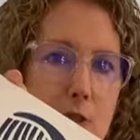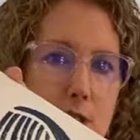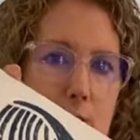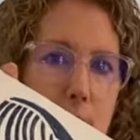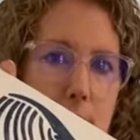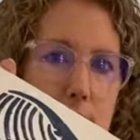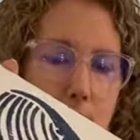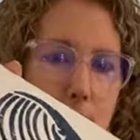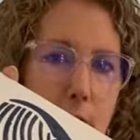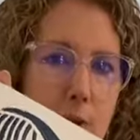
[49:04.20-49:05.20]
Fusion's
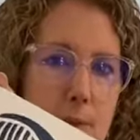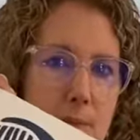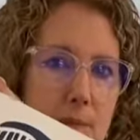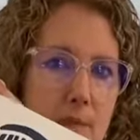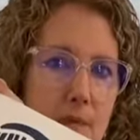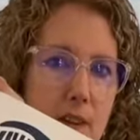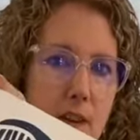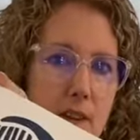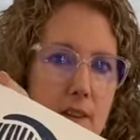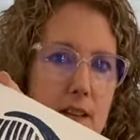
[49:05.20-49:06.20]
Fresco
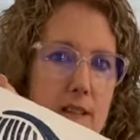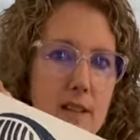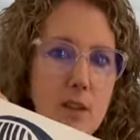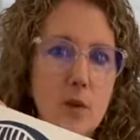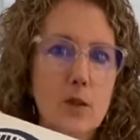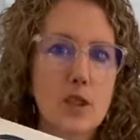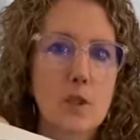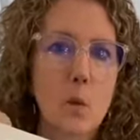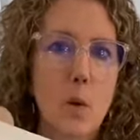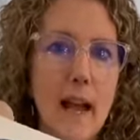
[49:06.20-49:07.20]
on this
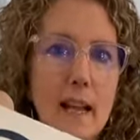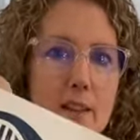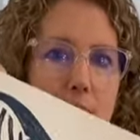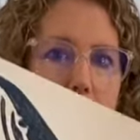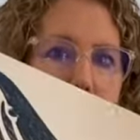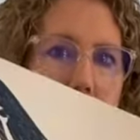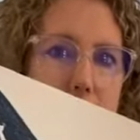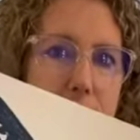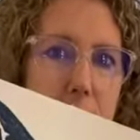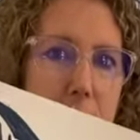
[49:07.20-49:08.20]
gorgeous whale that looks
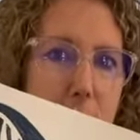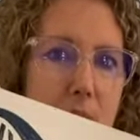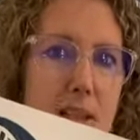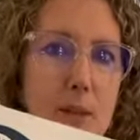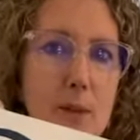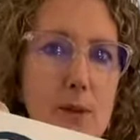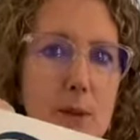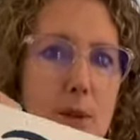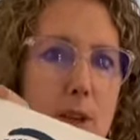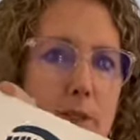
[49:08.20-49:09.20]
like he's got
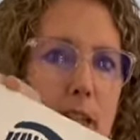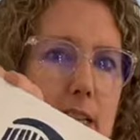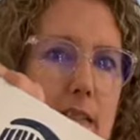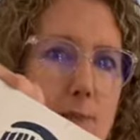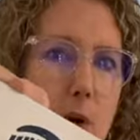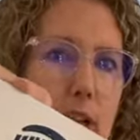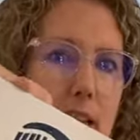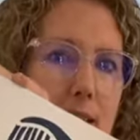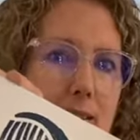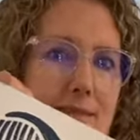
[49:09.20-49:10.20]
barnacles all over his
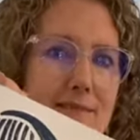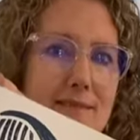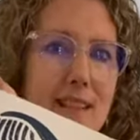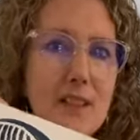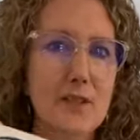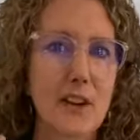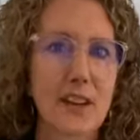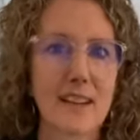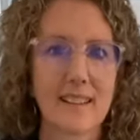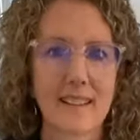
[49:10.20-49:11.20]
body. It's
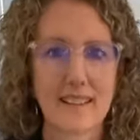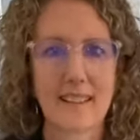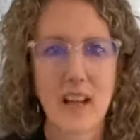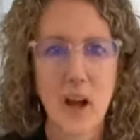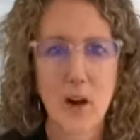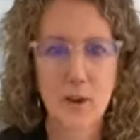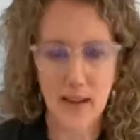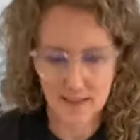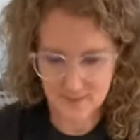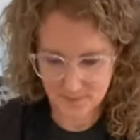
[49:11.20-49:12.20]
fun. All
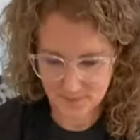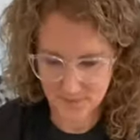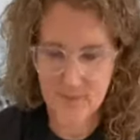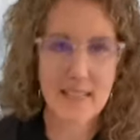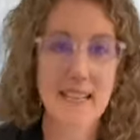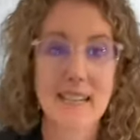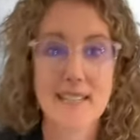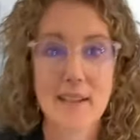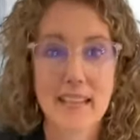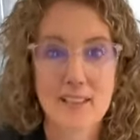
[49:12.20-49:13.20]
right, see you
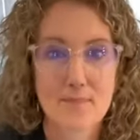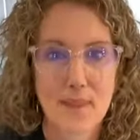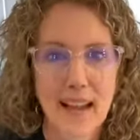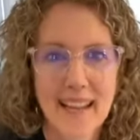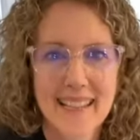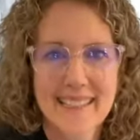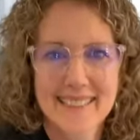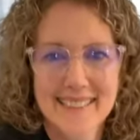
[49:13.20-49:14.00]
next week. Bye.